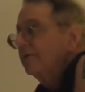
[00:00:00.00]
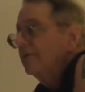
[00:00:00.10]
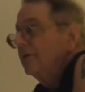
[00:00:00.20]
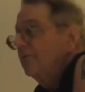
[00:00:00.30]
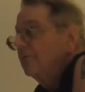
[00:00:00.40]

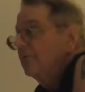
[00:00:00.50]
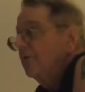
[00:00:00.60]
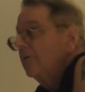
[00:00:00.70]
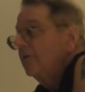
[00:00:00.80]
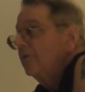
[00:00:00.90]
Let's see. It
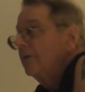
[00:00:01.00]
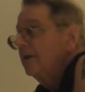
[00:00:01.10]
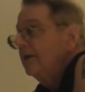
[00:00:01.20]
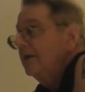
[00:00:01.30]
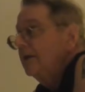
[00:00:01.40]
was
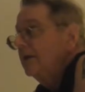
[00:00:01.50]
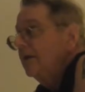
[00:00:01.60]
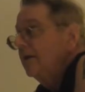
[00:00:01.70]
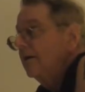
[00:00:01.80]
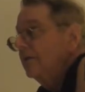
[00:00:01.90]
on the.